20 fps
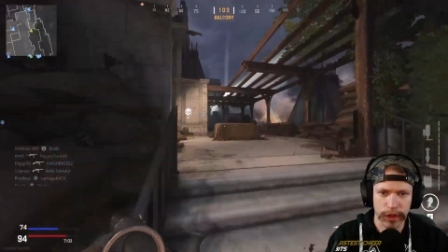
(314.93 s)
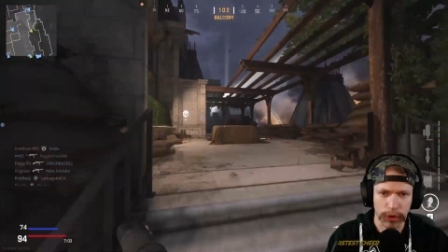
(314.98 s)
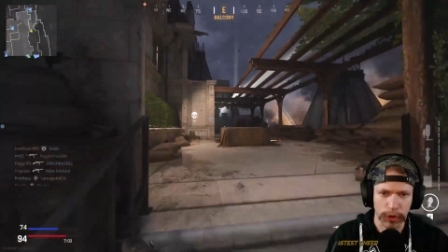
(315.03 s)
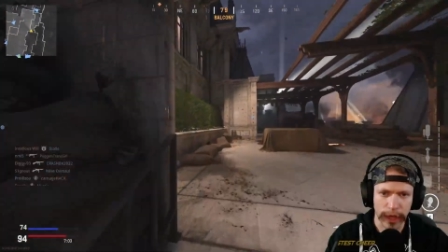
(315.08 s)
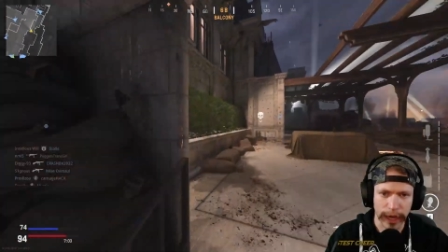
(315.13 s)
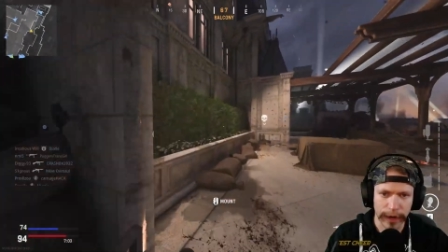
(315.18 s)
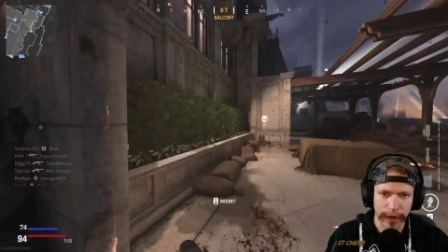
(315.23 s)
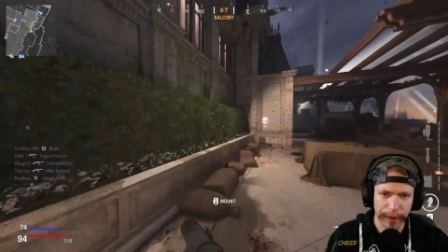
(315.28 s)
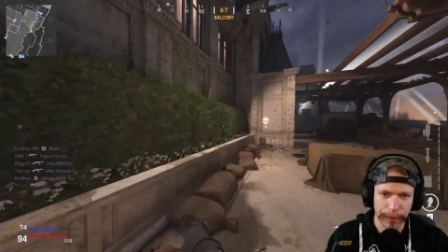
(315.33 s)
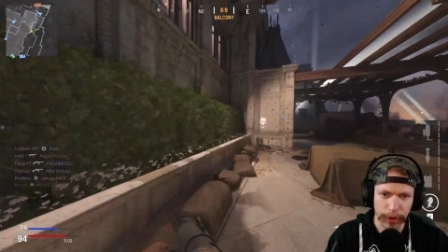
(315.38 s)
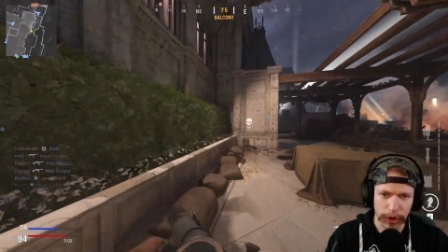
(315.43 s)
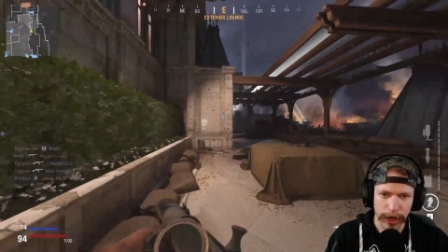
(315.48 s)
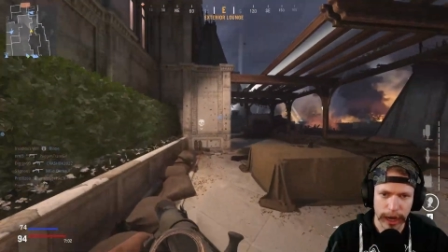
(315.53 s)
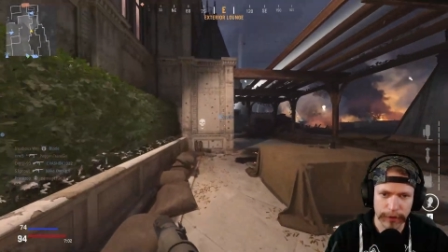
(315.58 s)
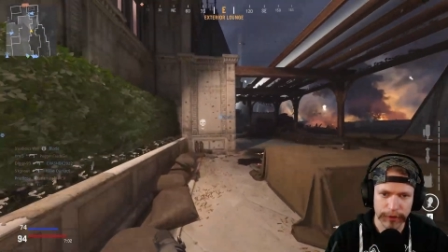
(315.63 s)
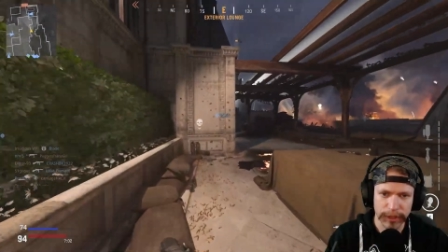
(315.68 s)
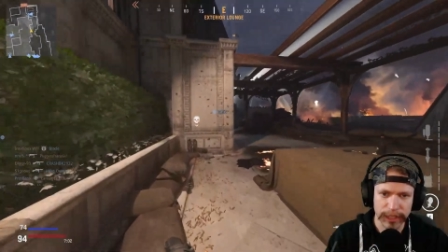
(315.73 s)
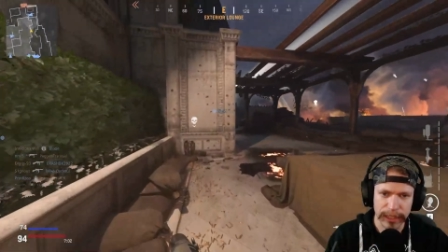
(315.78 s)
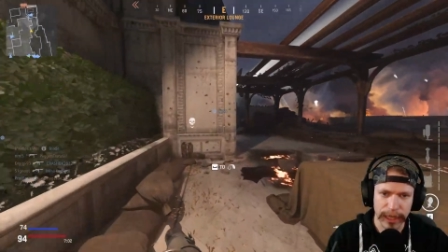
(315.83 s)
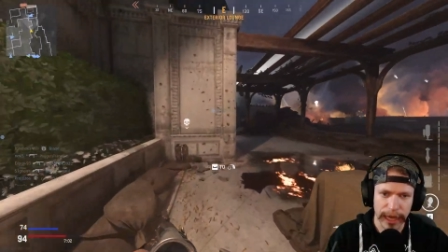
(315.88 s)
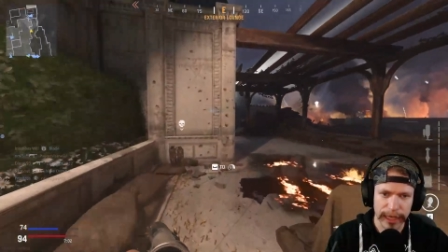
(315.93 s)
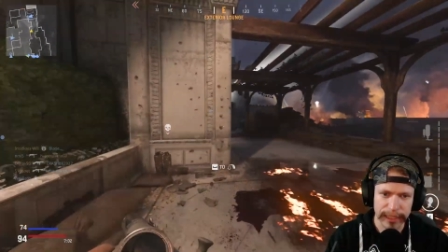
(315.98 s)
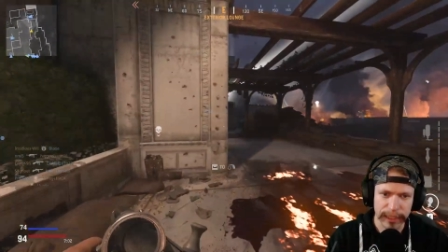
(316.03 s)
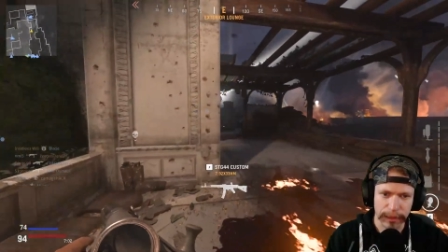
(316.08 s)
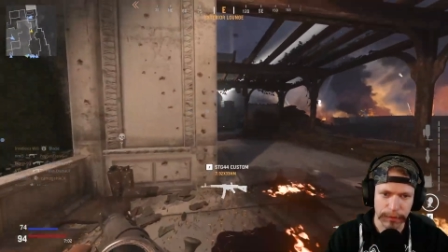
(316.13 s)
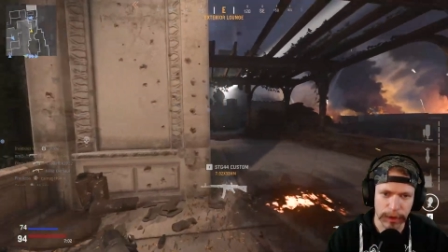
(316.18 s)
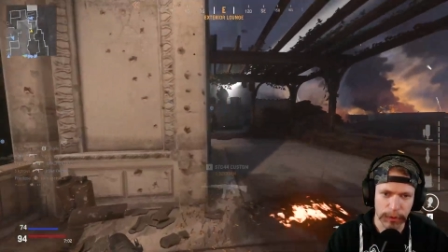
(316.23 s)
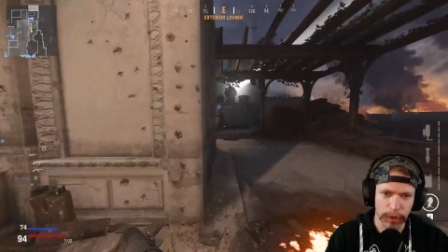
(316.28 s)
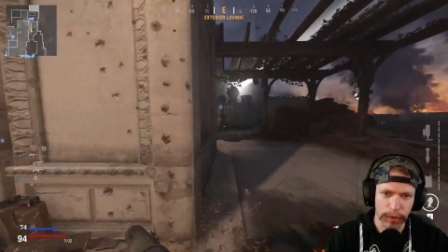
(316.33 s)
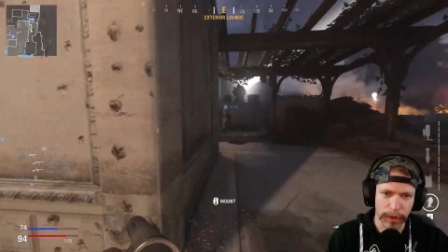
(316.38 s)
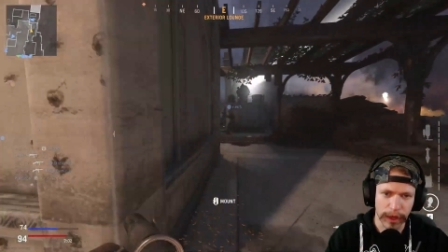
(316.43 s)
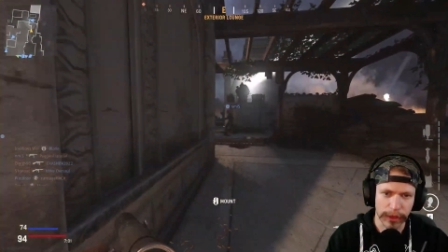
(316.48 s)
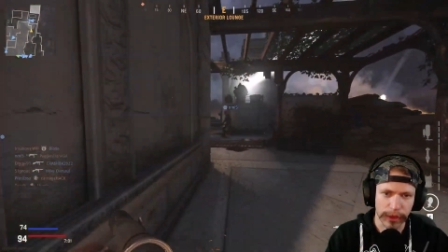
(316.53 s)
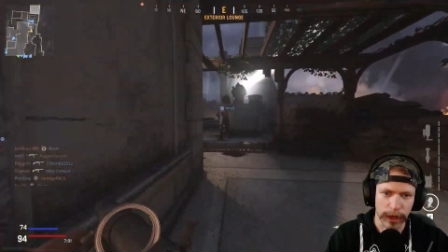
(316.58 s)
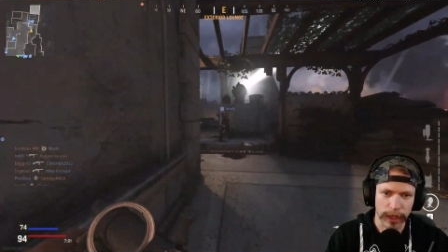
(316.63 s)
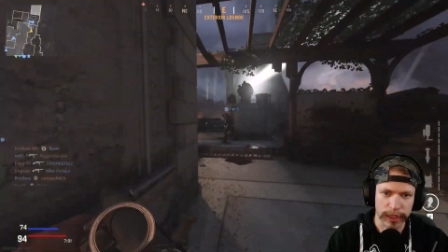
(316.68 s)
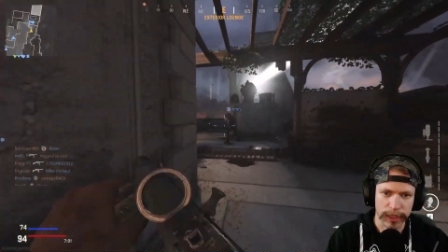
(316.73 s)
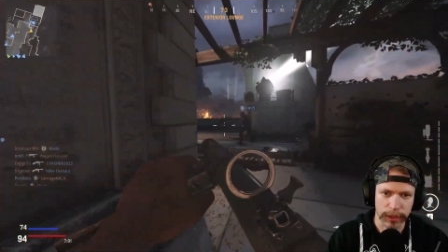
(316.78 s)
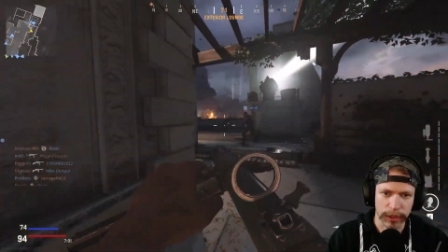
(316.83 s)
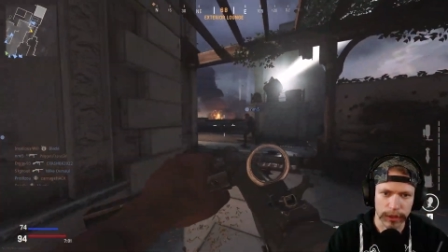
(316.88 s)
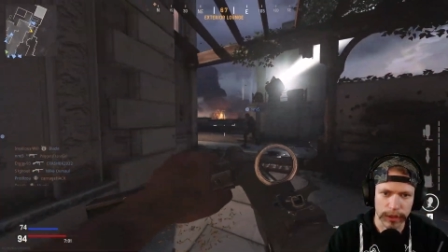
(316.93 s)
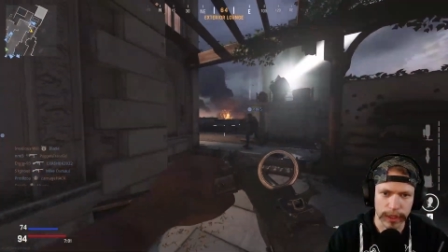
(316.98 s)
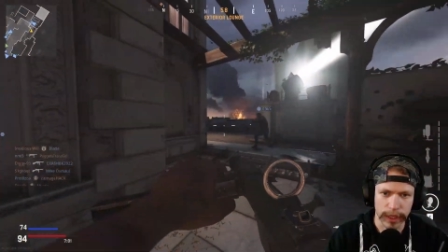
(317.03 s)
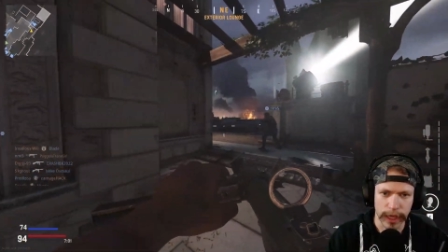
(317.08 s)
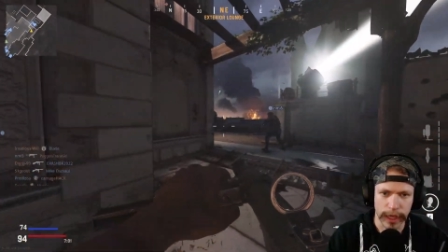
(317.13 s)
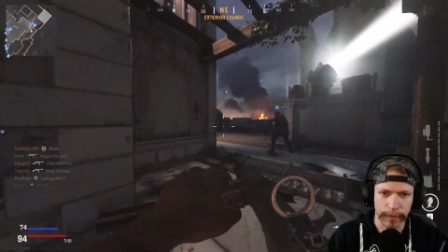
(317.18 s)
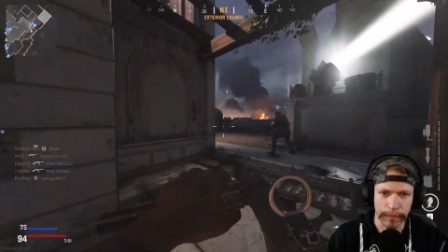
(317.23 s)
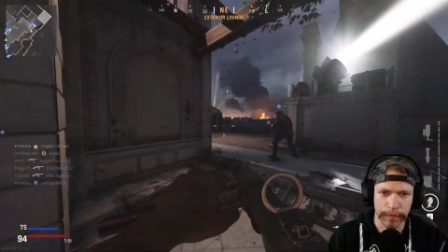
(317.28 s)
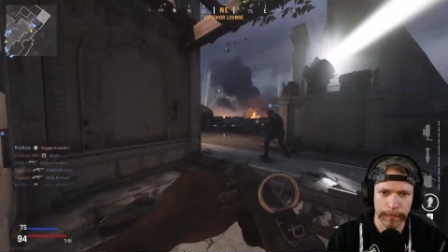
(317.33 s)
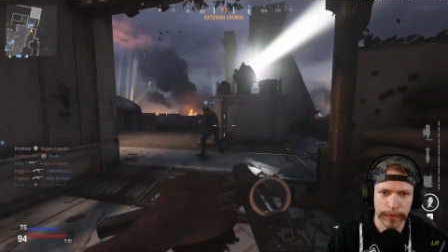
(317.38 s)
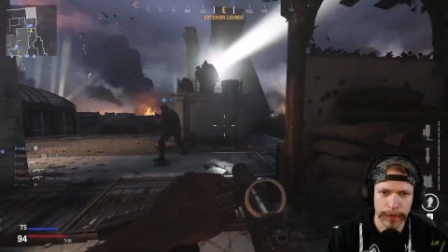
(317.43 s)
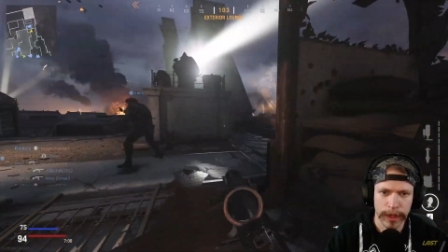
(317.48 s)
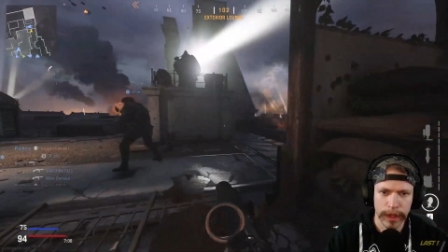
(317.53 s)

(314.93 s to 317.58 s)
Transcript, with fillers: a lot of people are obviously asking me what my thoughts are on the game.